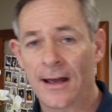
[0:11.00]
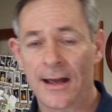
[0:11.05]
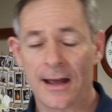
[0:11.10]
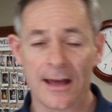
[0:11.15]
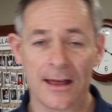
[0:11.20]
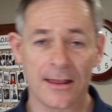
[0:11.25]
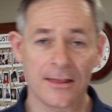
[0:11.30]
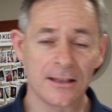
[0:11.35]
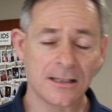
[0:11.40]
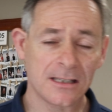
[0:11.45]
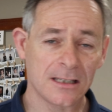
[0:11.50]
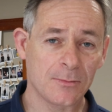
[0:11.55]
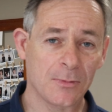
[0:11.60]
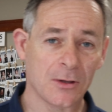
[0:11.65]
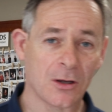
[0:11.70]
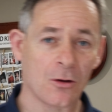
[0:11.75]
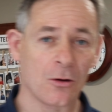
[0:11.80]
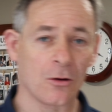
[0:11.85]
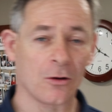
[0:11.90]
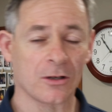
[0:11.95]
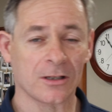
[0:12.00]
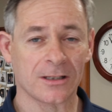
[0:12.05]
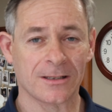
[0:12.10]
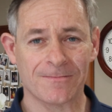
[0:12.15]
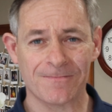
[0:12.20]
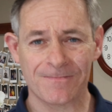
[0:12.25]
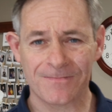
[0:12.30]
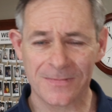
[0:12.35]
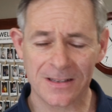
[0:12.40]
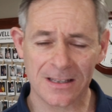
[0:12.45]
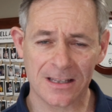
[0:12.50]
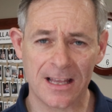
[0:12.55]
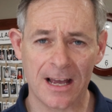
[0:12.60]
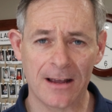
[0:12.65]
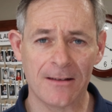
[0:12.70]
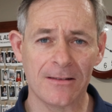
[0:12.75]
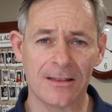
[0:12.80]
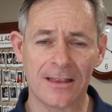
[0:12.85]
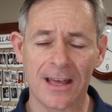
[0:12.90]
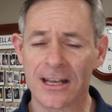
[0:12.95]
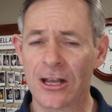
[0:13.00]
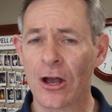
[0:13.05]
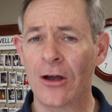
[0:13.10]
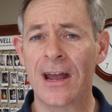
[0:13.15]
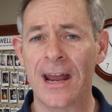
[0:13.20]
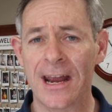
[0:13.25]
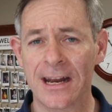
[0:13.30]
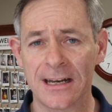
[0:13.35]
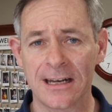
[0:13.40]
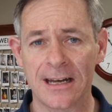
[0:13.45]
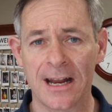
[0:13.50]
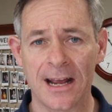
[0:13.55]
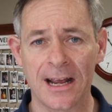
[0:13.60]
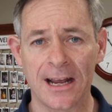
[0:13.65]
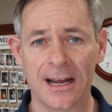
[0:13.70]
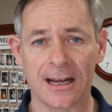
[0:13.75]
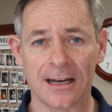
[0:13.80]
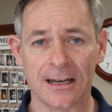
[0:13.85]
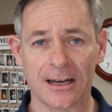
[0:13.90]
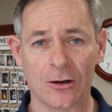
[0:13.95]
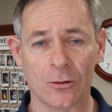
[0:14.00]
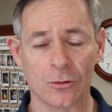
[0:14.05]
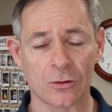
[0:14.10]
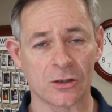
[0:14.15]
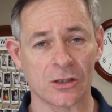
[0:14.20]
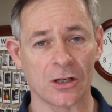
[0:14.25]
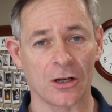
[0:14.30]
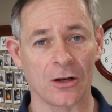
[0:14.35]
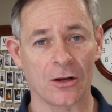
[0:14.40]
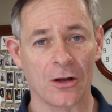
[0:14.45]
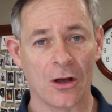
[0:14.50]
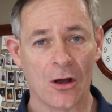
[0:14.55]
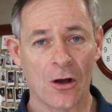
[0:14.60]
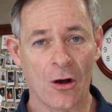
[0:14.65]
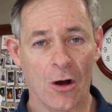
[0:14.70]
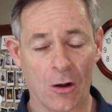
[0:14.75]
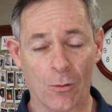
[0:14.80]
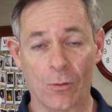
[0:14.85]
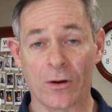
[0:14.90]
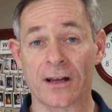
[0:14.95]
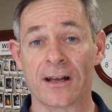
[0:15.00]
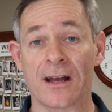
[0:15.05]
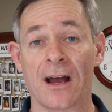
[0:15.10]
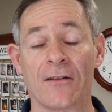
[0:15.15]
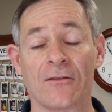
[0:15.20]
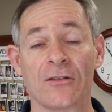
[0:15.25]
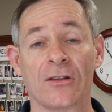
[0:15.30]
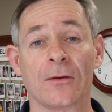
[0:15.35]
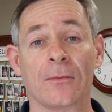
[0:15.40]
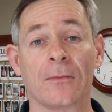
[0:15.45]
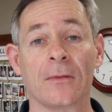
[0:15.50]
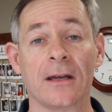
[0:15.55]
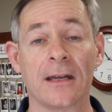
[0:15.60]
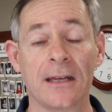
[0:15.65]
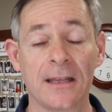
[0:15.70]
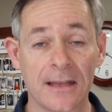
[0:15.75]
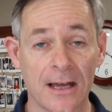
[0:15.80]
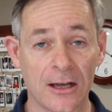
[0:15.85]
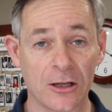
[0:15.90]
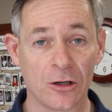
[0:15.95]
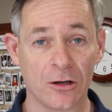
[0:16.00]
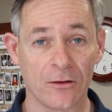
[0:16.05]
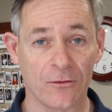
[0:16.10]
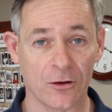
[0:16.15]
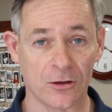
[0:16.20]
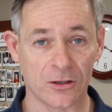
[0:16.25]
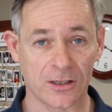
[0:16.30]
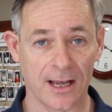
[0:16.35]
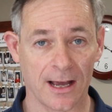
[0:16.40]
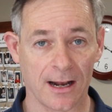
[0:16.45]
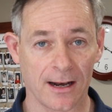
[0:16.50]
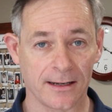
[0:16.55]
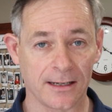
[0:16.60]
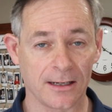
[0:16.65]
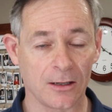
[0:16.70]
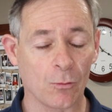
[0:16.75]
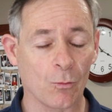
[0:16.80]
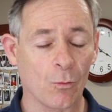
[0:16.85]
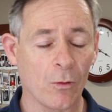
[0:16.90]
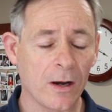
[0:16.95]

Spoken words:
And this is because they go hand in hand, and also I want to cover them in that universality.